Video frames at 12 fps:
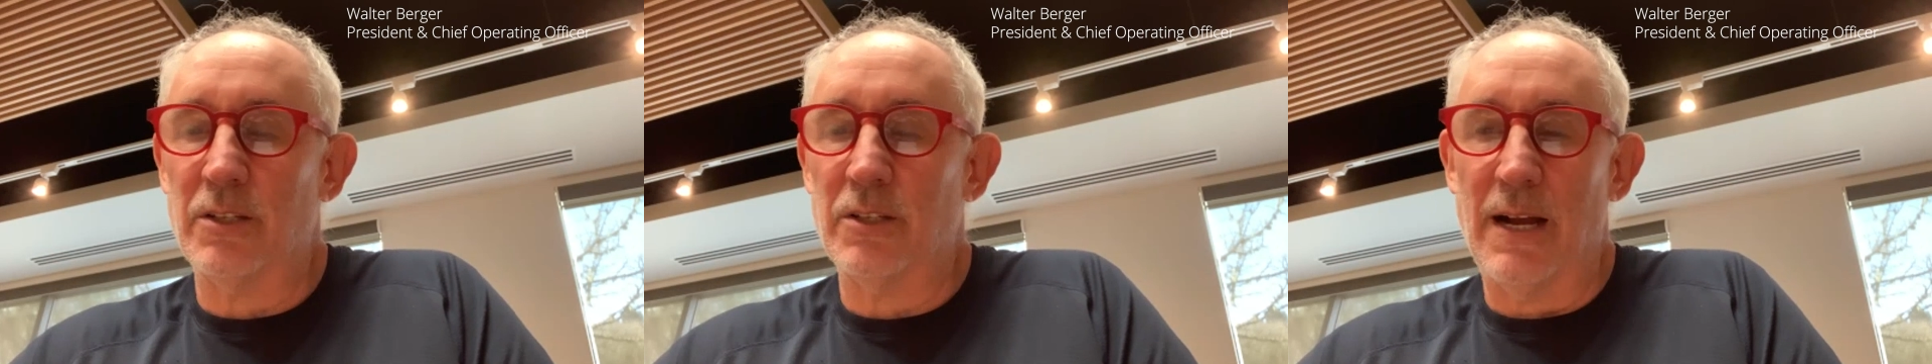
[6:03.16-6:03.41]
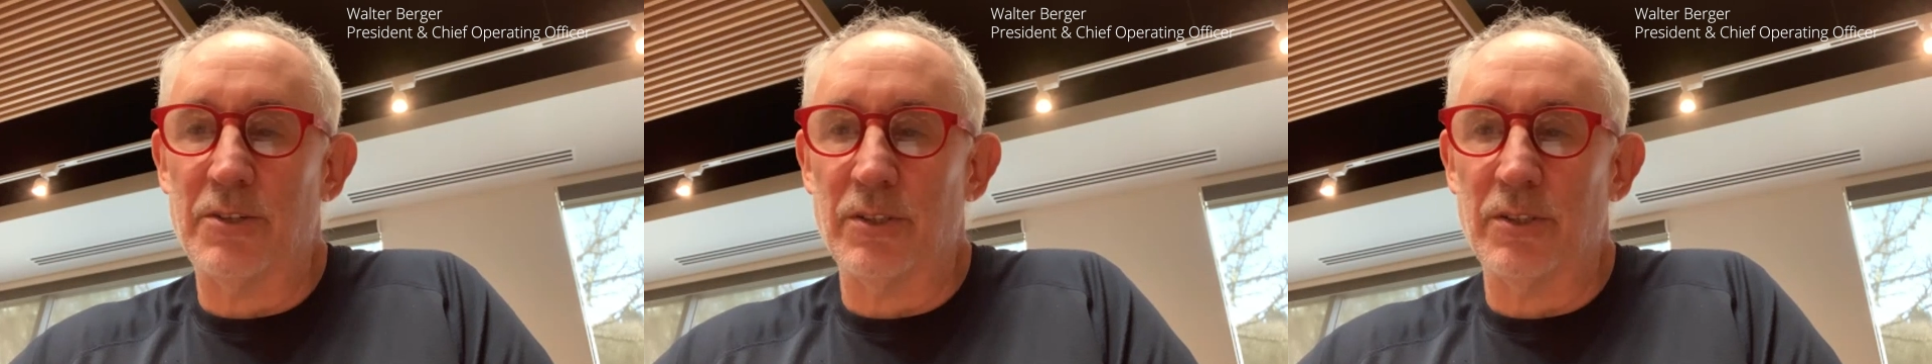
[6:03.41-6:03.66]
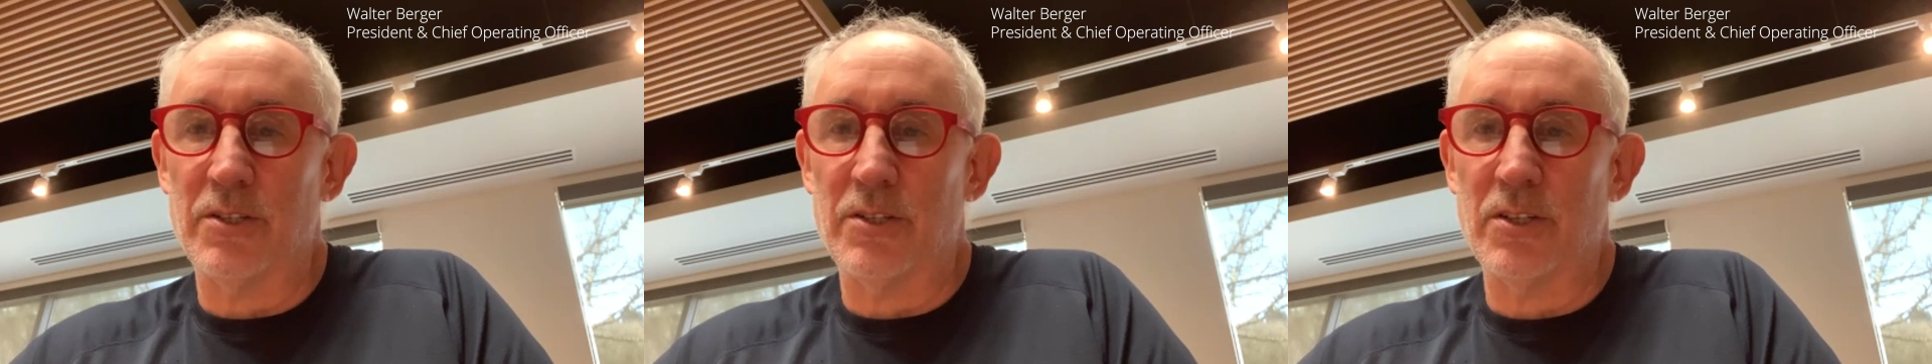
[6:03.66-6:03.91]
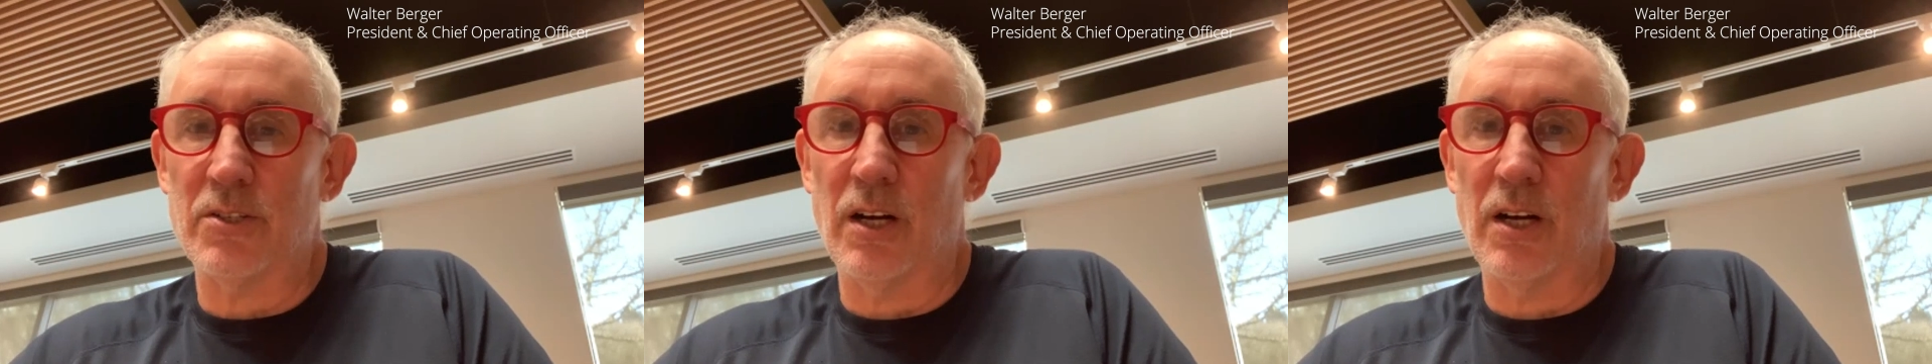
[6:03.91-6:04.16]

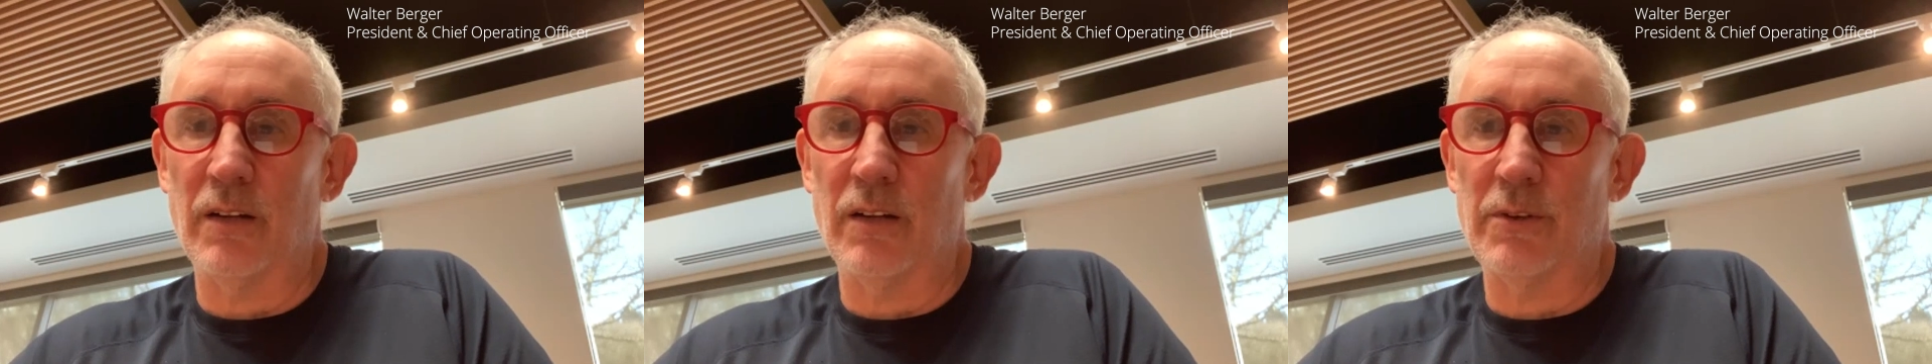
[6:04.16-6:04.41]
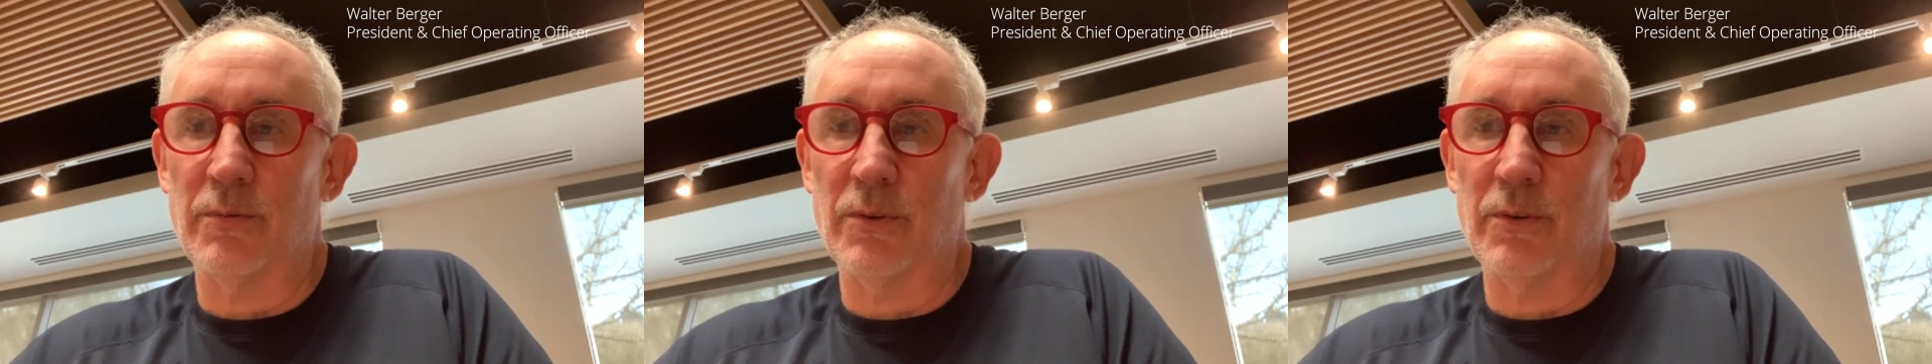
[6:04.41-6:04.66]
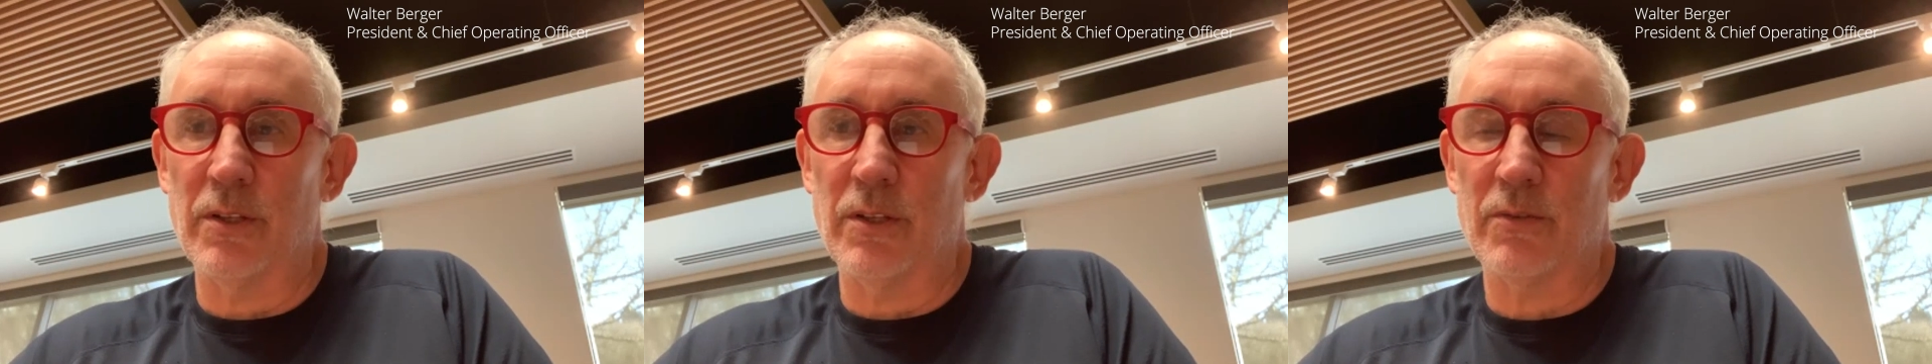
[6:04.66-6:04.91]
congratulations to all of you for